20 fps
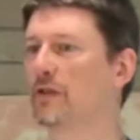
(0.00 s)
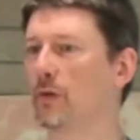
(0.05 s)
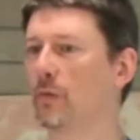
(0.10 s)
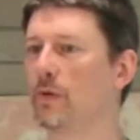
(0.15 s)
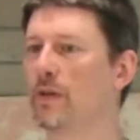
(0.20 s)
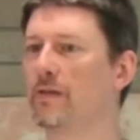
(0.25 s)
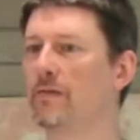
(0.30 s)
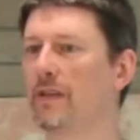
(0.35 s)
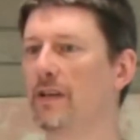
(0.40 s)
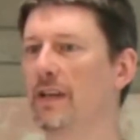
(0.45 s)
So
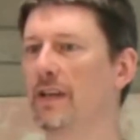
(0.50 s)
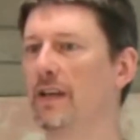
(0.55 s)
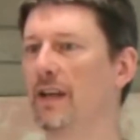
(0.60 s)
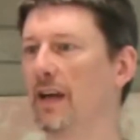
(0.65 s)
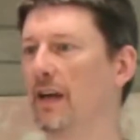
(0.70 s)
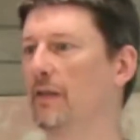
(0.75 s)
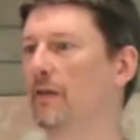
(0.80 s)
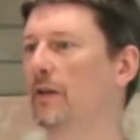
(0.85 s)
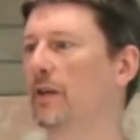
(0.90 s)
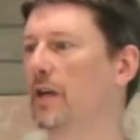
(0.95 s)
even
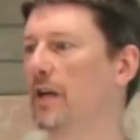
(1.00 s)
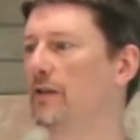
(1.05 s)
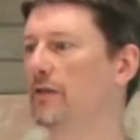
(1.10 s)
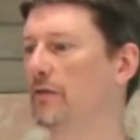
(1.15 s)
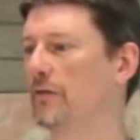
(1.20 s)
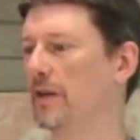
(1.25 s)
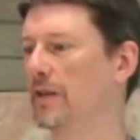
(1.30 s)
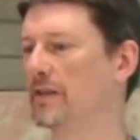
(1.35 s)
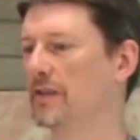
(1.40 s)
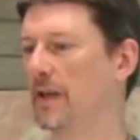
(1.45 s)
in other
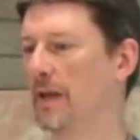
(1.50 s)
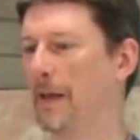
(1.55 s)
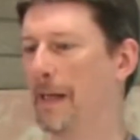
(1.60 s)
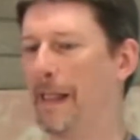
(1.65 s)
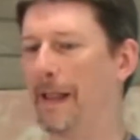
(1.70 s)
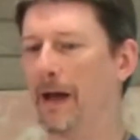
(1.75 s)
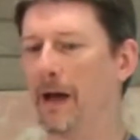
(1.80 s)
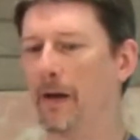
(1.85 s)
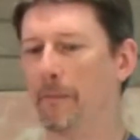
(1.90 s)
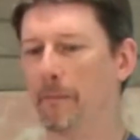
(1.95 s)
countries,
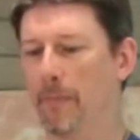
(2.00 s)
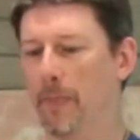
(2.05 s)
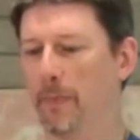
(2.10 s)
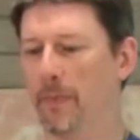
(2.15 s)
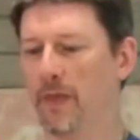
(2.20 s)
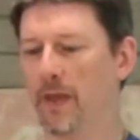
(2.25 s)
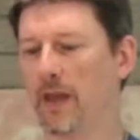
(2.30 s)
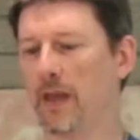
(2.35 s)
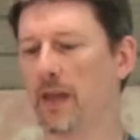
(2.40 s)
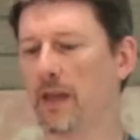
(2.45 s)

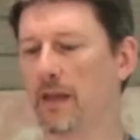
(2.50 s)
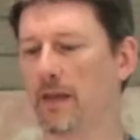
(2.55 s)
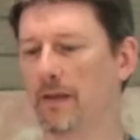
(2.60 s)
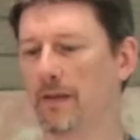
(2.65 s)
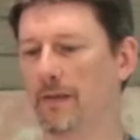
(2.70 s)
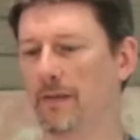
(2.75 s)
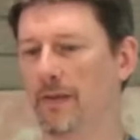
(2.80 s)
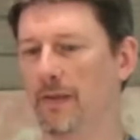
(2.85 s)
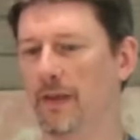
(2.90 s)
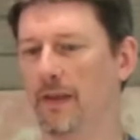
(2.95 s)

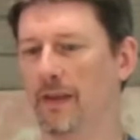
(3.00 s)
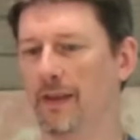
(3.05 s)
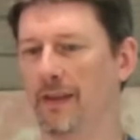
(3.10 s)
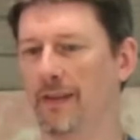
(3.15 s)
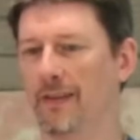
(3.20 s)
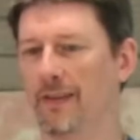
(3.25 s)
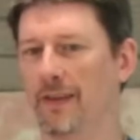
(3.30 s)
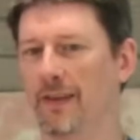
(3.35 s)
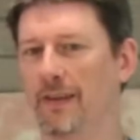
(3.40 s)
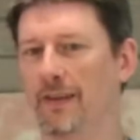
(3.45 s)

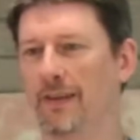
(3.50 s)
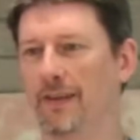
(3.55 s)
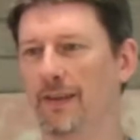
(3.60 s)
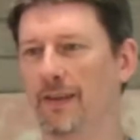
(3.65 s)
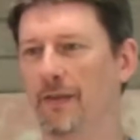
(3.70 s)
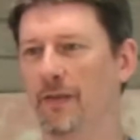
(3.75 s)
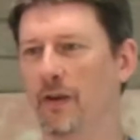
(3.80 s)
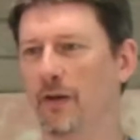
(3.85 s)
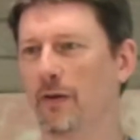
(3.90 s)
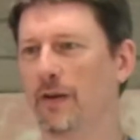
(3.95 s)

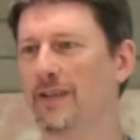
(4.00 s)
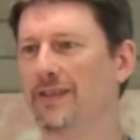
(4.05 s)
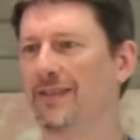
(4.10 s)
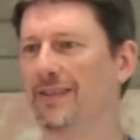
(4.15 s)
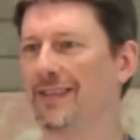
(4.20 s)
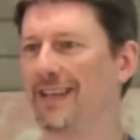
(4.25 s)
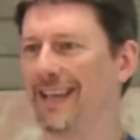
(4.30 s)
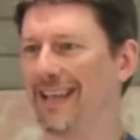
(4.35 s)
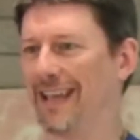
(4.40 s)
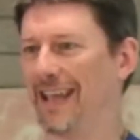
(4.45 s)
there
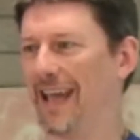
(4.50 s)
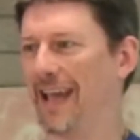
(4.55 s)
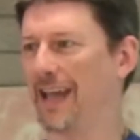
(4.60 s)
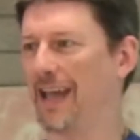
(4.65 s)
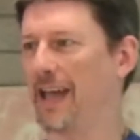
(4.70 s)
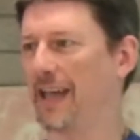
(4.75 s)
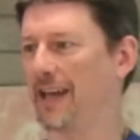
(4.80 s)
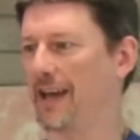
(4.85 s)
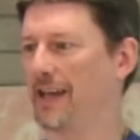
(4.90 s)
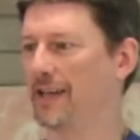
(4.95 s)
isn't
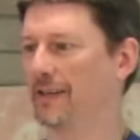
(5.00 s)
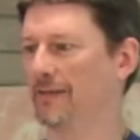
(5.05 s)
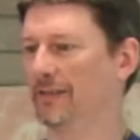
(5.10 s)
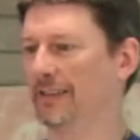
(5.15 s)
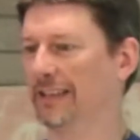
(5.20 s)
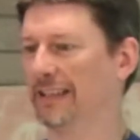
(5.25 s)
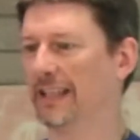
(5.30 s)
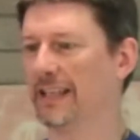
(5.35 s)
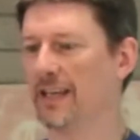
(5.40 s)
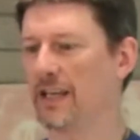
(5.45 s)
a kind
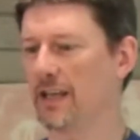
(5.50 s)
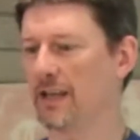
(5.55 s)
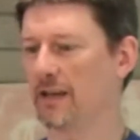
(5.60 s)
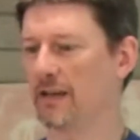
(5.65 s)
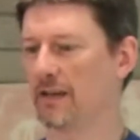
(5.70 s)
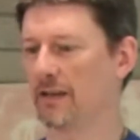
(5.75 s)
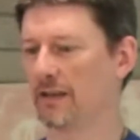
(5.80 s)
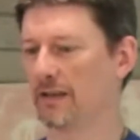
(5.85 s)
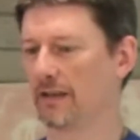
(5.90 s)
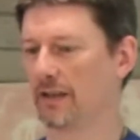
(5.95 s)
of
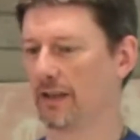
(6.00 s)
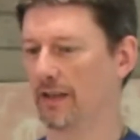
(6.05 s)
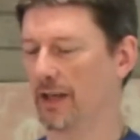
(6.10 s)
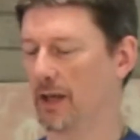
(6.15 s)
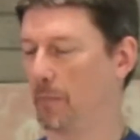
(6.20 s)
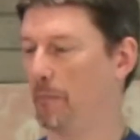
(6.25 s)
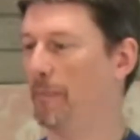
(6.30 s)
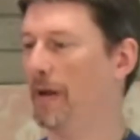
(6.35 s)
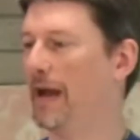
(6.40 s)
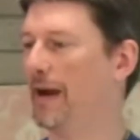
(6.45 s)
linear
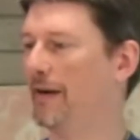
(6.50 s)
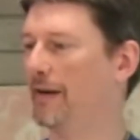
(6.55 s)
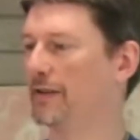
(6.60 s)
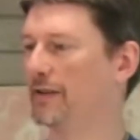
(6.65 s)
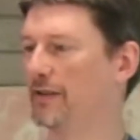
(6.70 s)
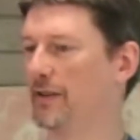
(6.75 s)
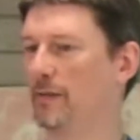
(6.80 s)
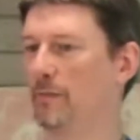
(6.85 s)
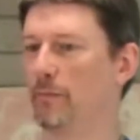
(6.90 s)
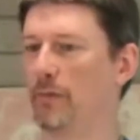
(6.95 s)

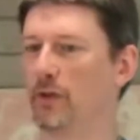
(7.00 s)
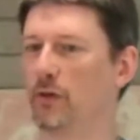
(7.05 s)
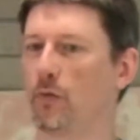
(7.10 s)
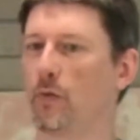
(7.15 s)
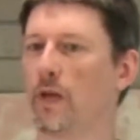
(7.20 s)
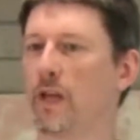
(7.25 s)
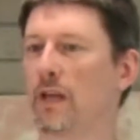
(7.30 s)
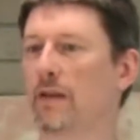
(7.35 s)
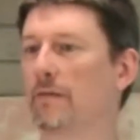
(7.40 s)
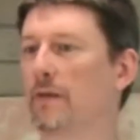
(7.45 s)
comparison
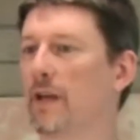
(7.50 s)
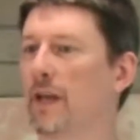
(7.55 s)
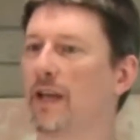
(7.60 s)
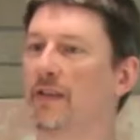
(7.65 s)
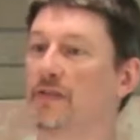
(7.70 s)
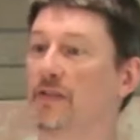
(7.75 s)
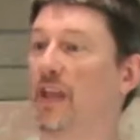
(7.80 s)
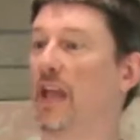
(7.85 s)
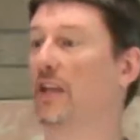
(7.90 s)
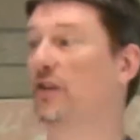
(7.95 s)
between,
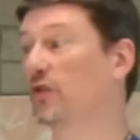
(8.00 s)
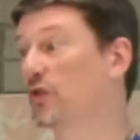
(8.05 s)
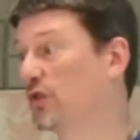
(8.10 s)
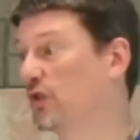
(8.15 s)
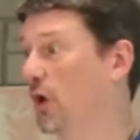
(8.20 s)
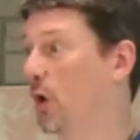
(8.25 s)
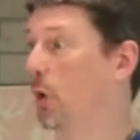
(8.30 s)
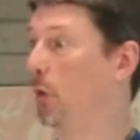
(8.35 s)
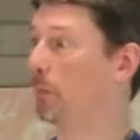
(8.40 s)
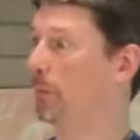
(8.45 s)
say,
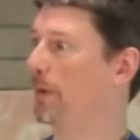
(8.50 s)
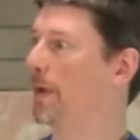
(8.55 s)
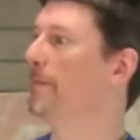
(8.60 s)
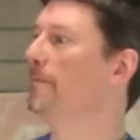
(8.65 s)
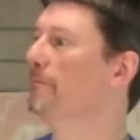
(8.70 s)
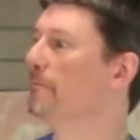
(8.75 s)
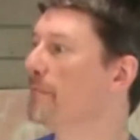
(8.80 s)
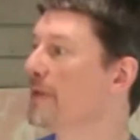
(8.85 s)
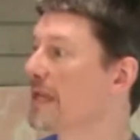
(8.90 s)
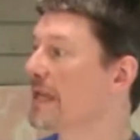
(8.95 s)
soap
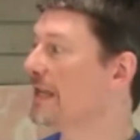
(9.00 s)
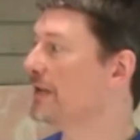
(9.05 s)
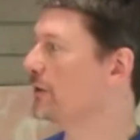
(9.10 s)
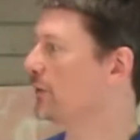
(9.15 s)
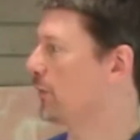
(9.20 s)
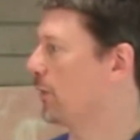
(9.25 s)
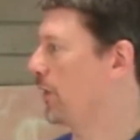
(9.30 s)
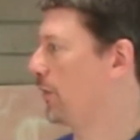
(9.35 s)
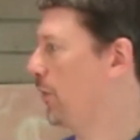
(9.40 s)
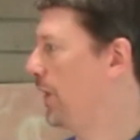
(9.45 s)
and
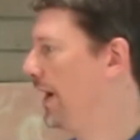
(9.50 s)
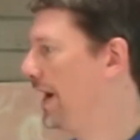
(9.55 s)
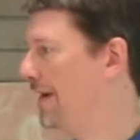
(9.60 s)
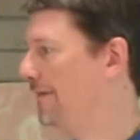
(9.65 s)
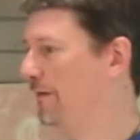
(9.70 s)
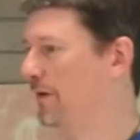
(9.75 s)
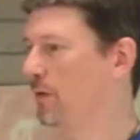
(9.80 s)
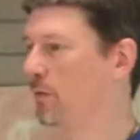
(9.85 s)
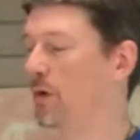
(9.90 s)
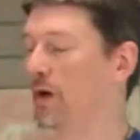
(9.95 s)
meat or
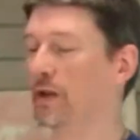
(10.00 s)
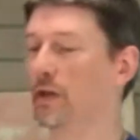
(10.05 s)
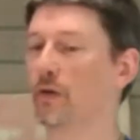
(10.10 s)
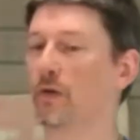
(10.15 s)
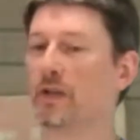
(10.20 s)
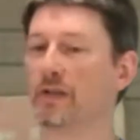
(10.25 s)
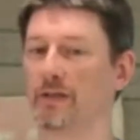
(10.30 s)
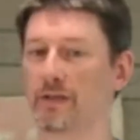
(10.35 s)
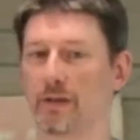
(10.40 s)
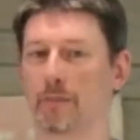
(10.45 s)
whatever, where you
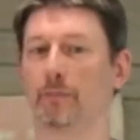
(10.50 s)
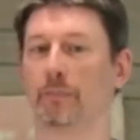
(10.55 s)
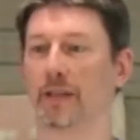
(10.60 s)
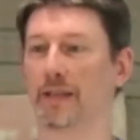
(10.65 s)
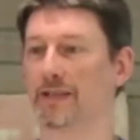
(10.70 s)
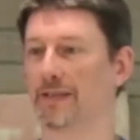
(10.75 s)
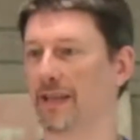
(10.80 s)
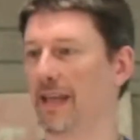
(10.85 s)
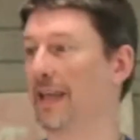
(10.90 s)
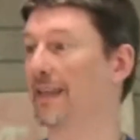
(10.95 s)
can
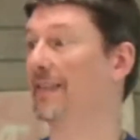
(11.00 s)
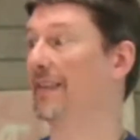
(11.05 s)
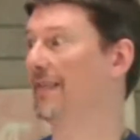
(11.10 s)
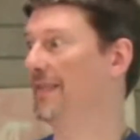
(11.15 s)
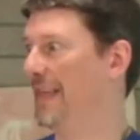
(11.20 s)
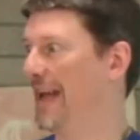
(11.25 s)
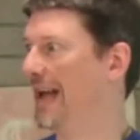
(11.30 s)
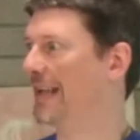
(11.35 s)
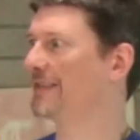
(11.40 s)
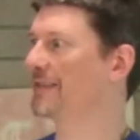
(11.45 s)
simply say
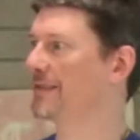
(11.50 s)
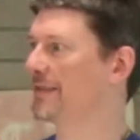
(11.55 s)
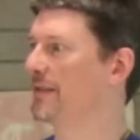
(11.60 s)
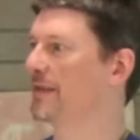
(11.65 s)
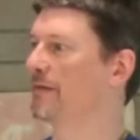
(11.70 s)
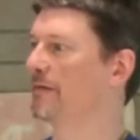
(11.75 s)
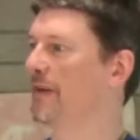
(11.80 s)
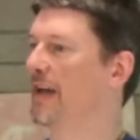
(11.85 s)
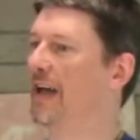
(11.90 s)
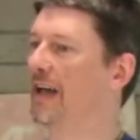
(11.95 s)
that that's
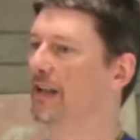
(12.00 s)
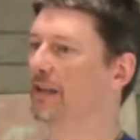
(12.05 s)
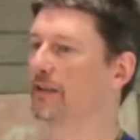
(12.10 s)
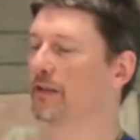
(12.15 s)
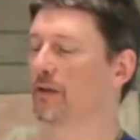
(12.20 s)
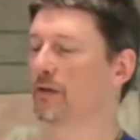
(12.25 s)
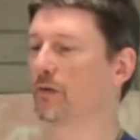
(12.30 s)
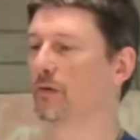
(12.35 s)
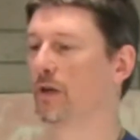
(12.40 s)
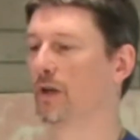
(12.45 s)
the
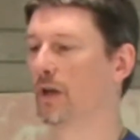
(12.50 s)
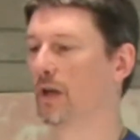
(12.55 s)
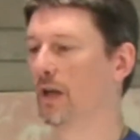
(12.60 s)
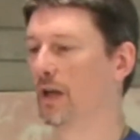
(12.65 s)
value